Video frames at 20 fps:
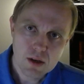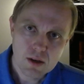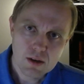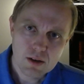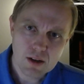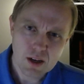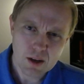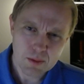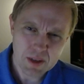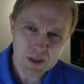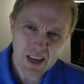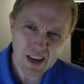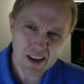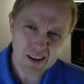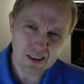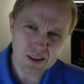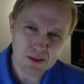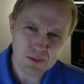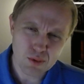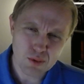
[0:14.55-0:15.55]

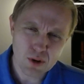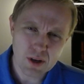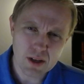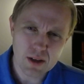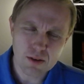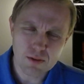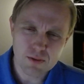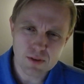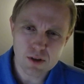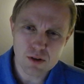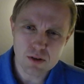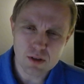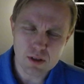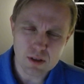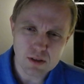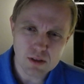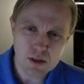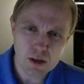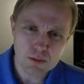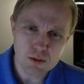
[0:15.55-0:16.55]
complicated and pretty confusing
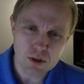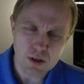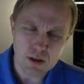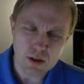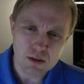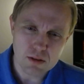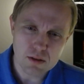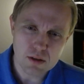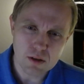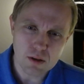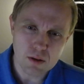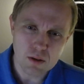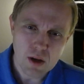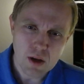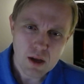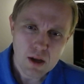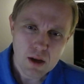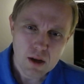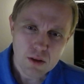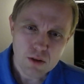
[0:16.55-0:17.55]
subject. So
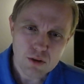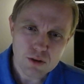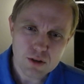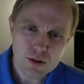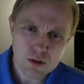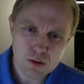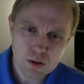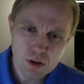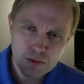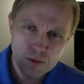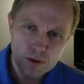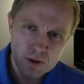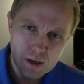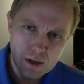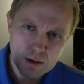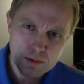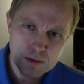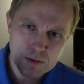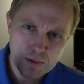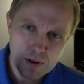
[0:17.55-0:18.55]
there are two different
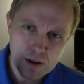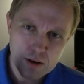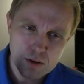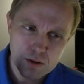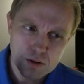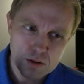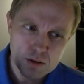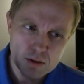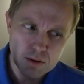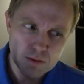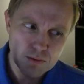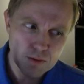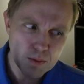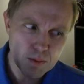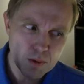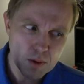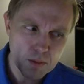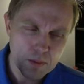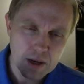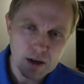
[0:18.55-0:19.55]
types of editors in
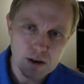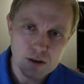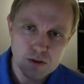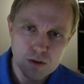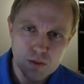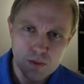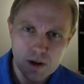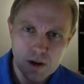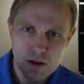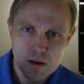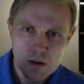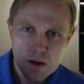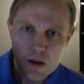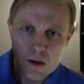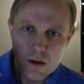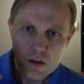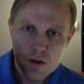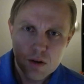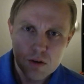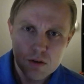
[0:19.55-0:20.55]
Football Manager, right?
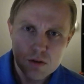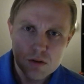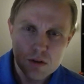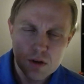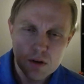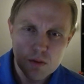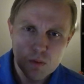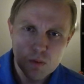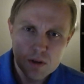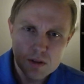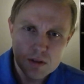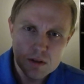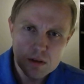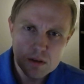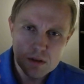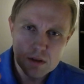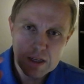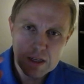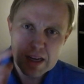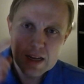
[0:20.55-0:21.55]
There's what's
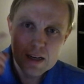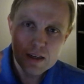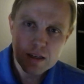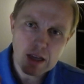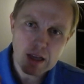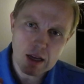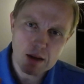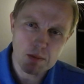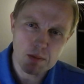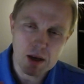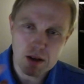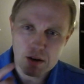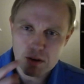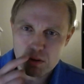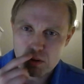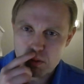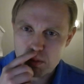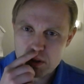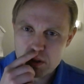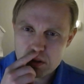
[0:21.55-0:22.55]
the in-game
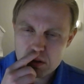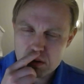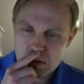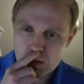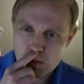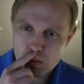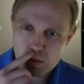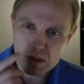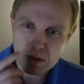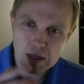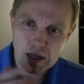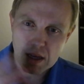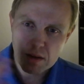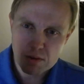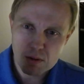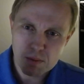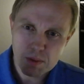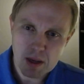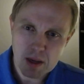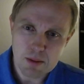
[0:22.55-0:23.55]
editor, which is the one that you have
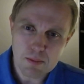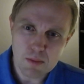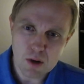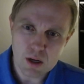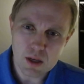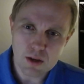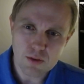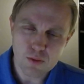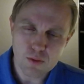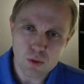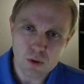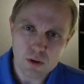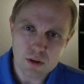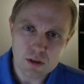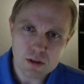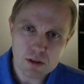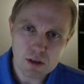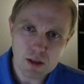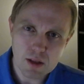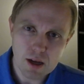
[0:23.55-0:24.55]
to pay money for.
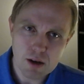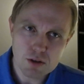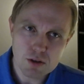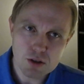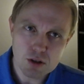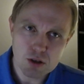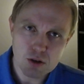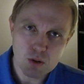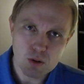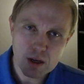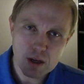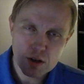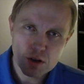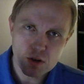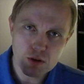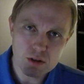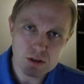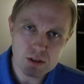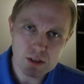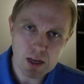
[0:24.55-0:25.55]
This allows you in
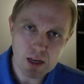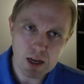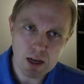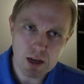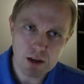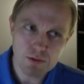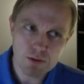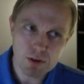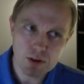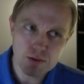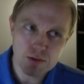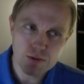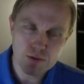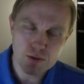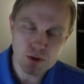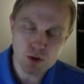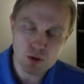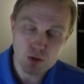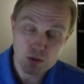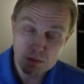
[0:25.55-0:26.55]
your save, if
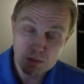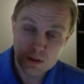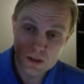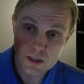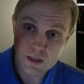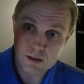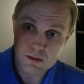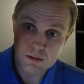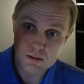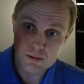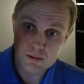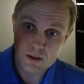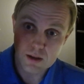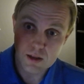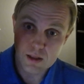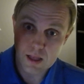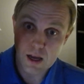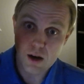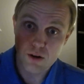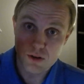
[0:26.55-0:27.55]
you click
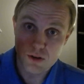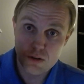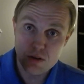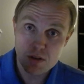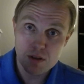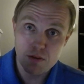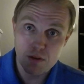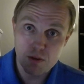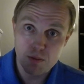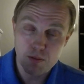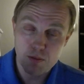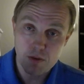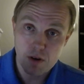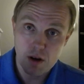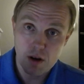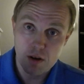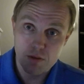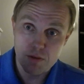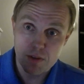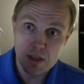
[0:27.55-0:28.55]
allow use of the
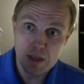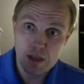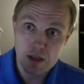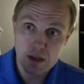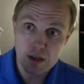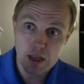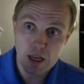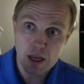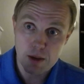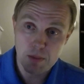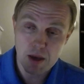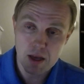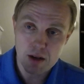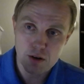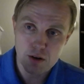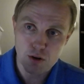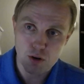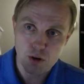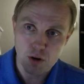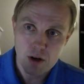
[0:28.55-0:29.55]
of the in-game
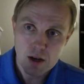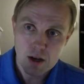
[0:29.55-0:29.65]
editor,